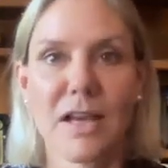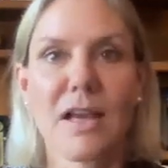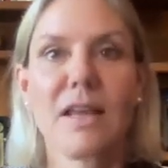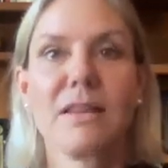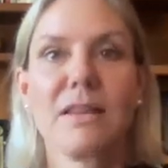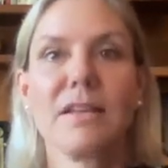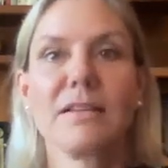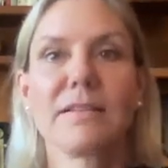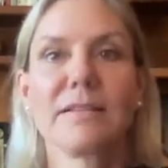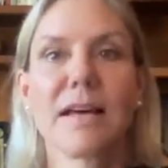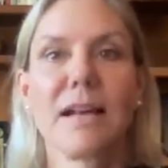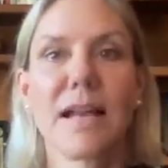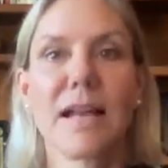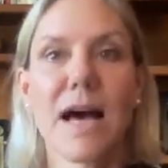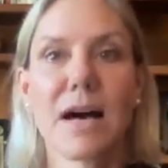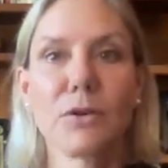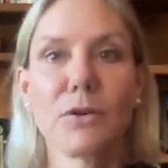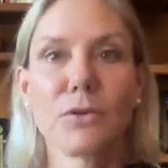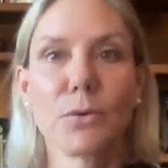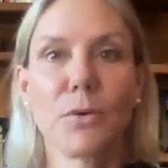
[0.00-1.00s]
This
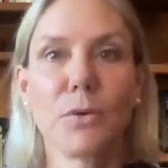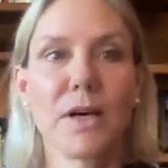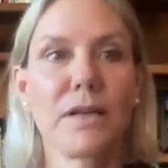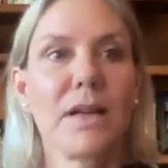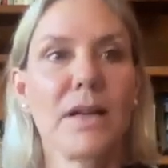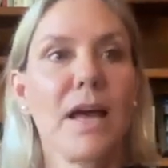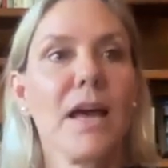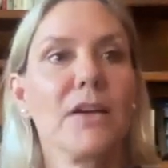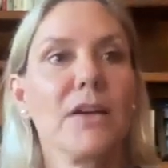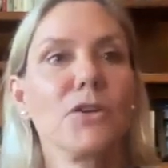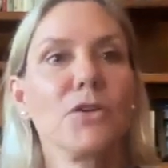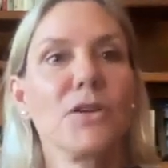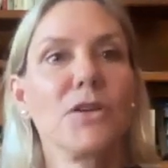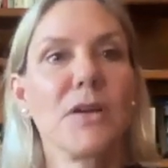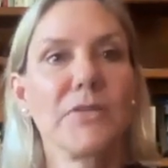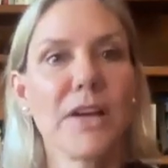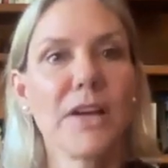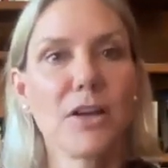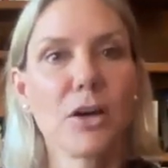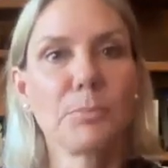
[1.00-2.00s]
allows one to
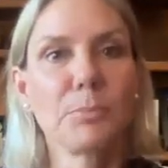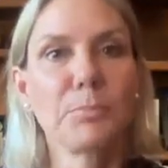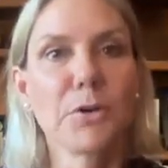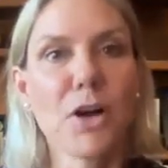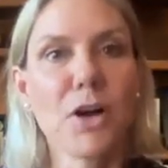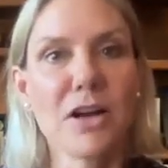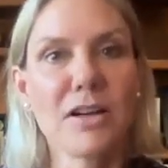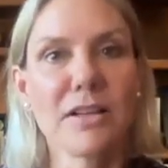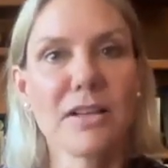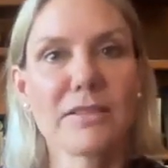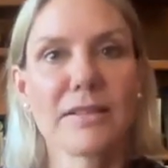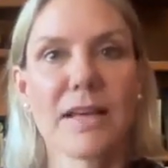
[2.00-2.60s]
develop products